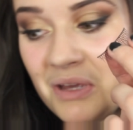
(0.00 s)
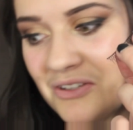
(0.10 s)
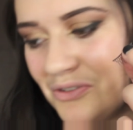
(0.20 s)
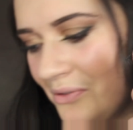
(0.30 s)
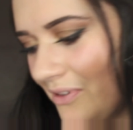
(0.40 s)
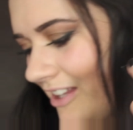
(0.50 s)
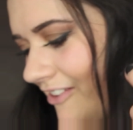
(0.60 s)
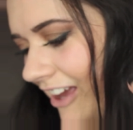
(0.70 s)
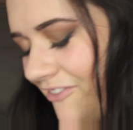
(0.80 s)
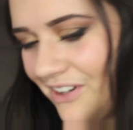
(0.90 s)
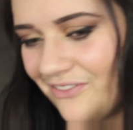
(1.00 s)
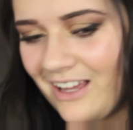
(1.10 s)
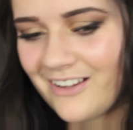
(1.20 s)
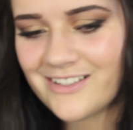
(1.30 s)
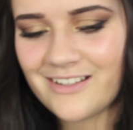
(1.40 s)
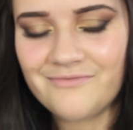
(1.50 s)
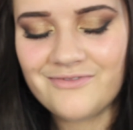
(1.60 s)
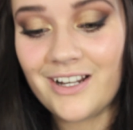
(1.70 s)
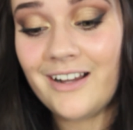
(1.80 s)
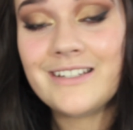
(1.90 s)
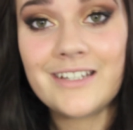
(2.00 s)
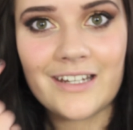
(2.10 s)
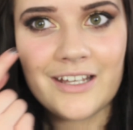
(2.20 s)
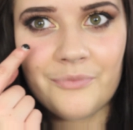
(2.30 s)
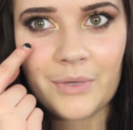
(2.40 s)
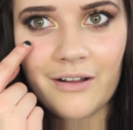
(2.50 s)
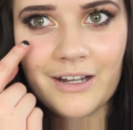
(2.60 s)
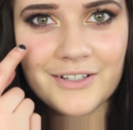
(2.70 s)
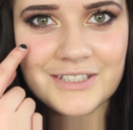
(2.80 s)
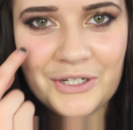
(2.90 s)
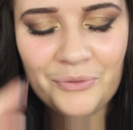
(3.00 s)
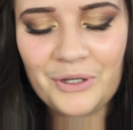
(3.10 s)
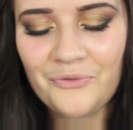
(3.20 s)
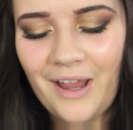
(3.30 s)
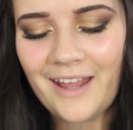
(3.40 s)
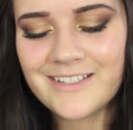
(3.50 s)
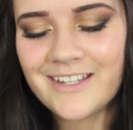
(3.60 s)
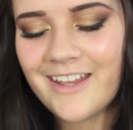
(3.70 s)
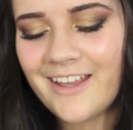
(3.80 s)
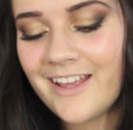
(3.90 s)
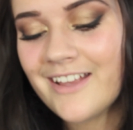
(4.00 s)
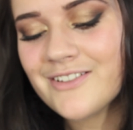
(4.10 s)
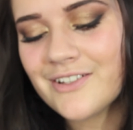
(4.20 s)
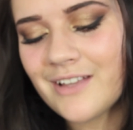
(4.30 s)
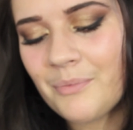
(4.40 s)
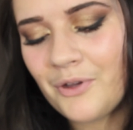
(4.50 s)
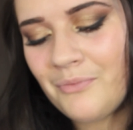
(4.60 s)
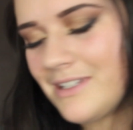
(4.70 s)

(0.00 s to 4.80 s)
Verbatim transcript: make sure that you get rid of that because I, I did it. If my eye looks a little bit red it's because I poked